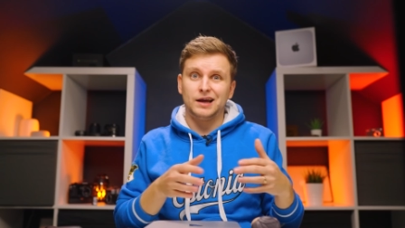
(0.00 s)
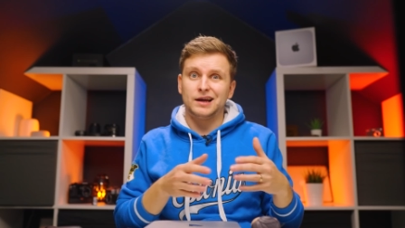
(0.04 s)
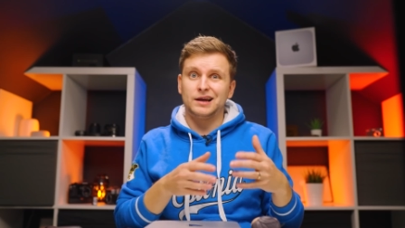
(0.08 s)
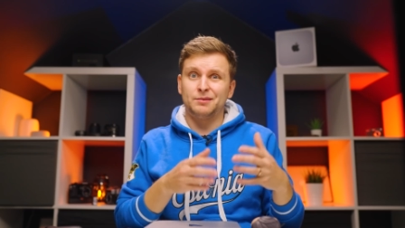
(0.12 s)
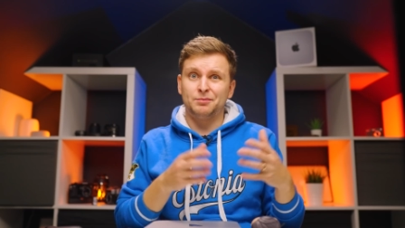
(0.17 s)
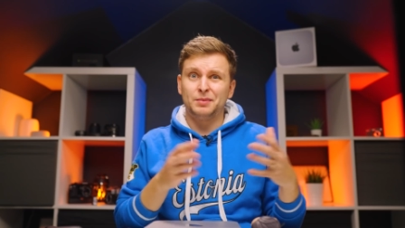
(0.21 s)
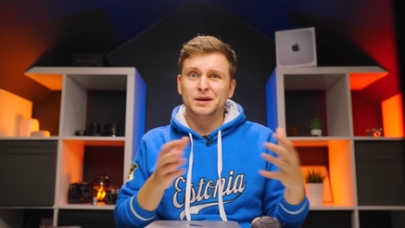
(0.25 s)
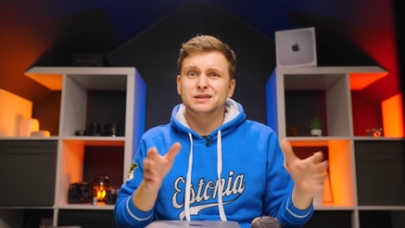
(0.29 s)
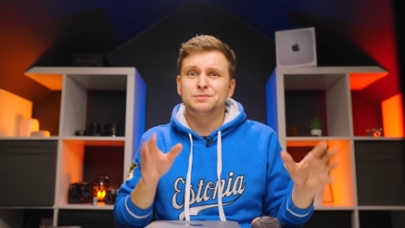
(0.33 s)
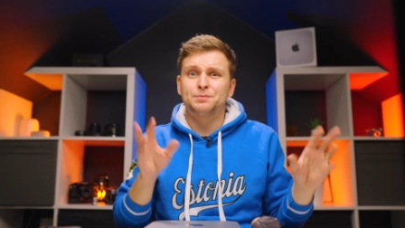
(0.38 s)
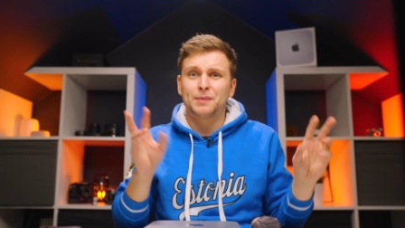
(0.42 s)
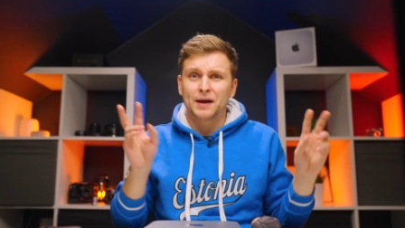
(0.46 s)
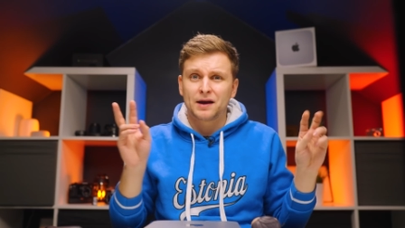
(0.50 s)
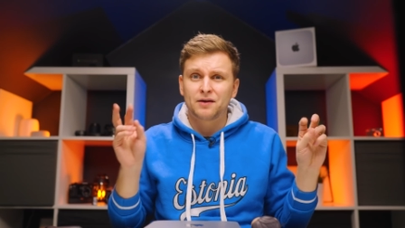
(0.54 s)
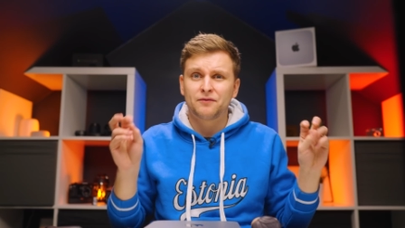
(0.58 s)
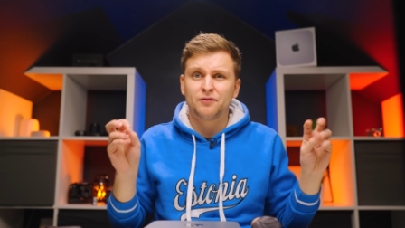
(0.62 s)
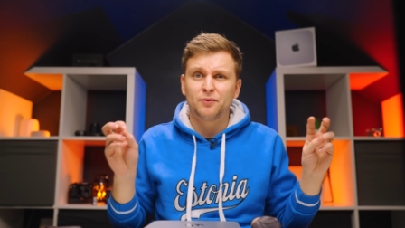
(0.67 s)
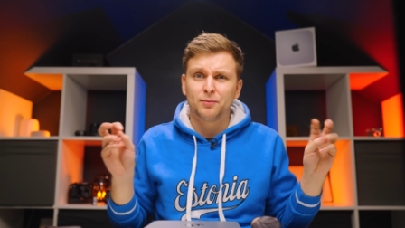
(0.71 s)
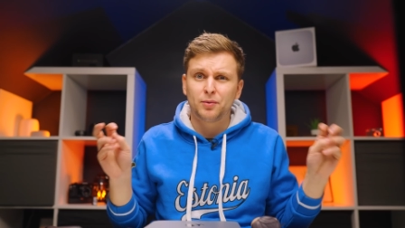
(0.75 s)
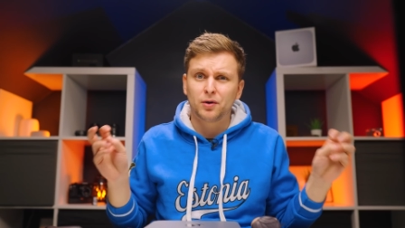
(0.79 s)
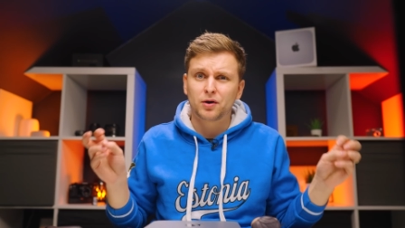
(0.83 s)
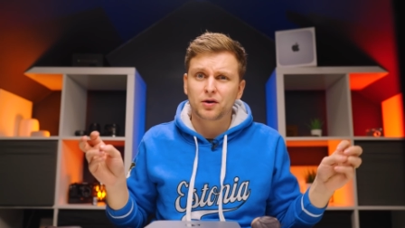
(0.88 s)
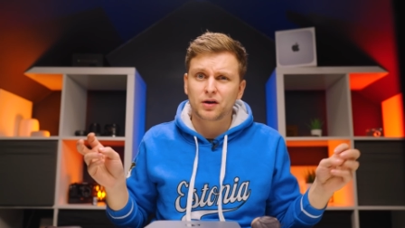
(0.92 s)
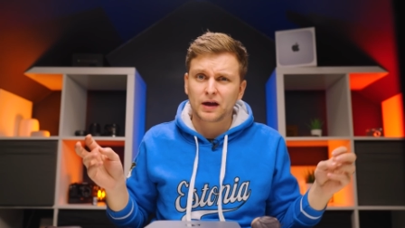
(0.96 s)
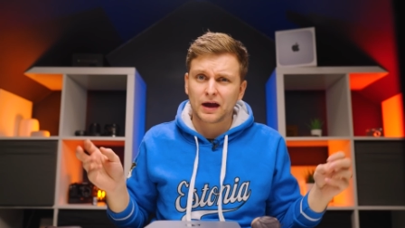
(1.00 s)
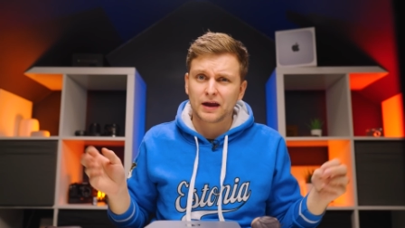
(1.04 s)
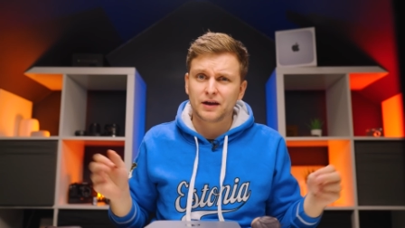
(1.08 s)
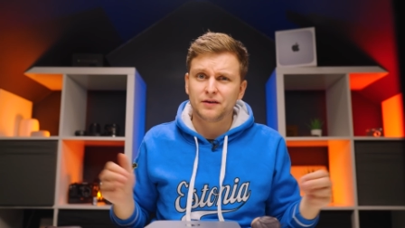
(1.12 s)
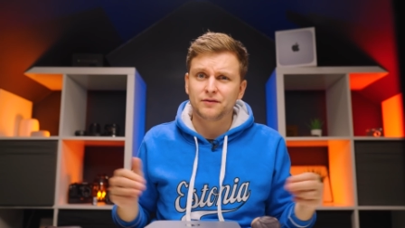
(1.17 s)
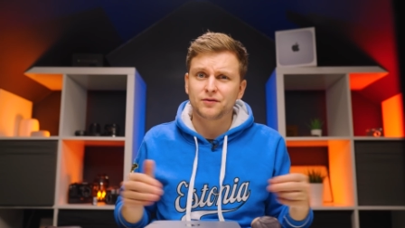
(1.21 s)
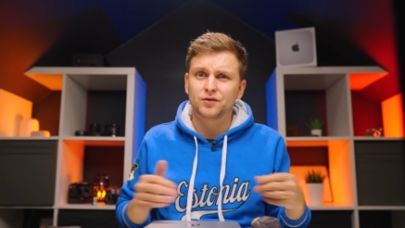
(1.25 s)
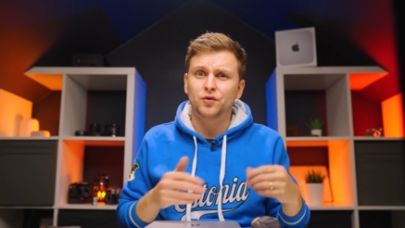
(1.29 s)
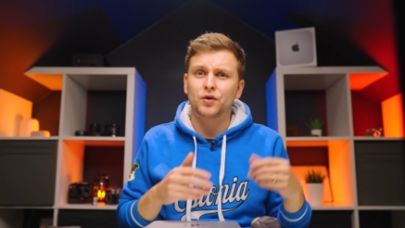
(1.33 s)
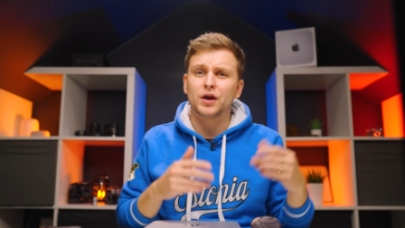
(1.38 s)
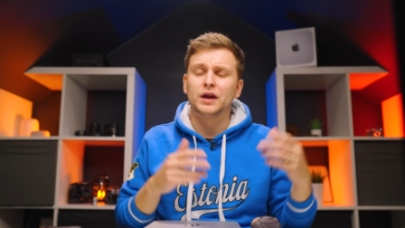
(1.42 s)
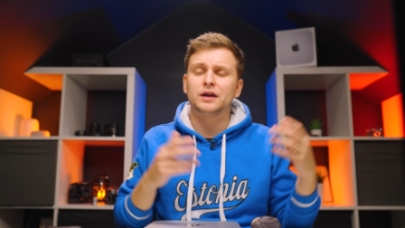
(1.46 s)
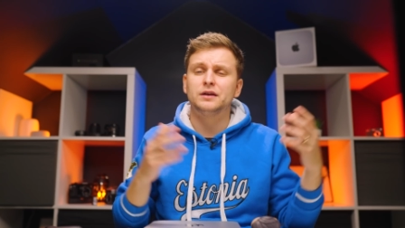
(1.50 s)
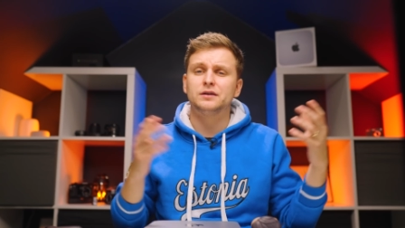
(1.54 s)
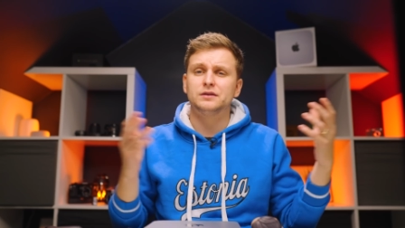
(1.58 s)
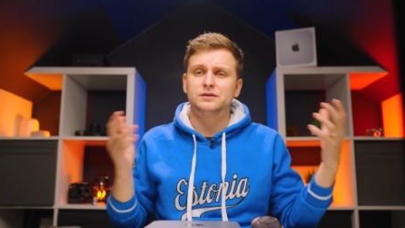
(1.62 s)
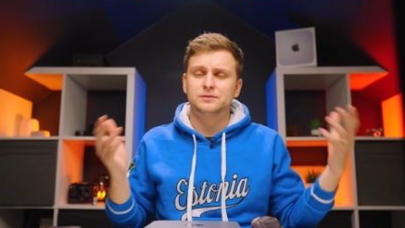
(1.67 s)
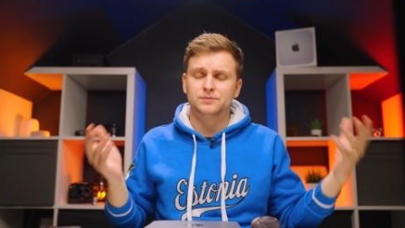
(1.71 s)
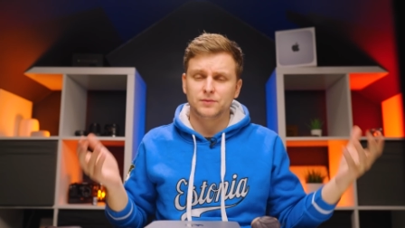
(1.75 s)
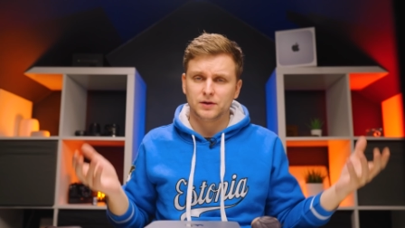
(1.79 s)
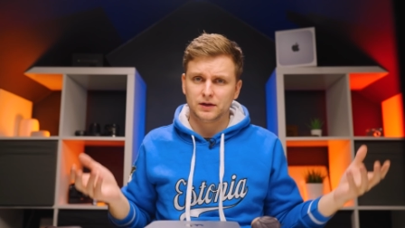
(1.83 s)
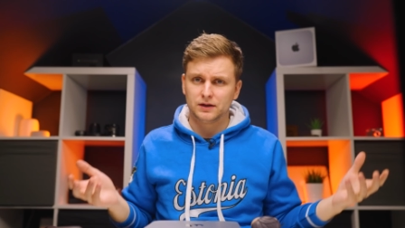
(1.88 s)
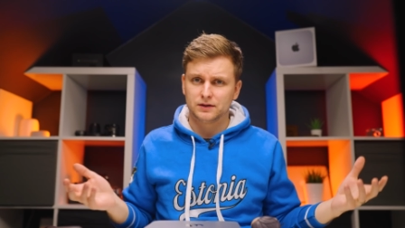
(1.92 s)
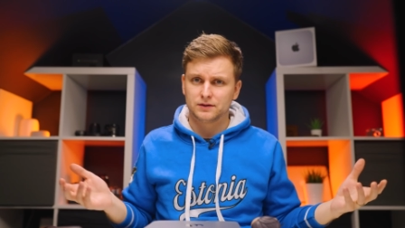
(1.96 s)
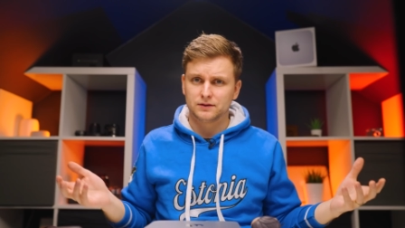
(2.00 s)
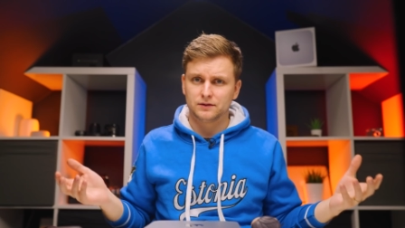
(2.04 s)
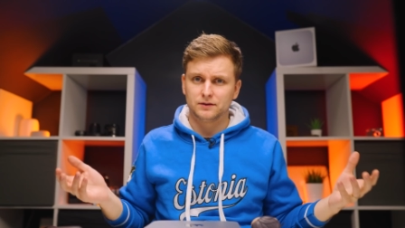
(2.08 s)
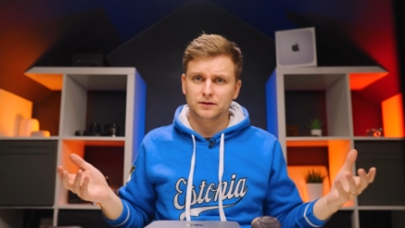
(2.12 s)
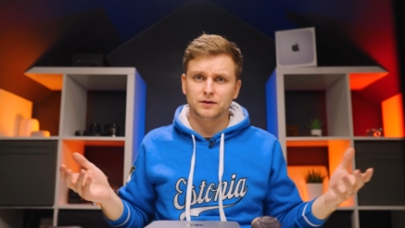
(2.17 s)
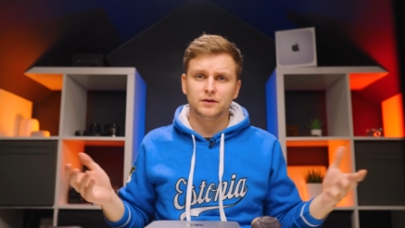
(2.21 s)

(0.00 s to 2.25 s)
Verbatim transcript: like a best bang for buck kind of creators monitor.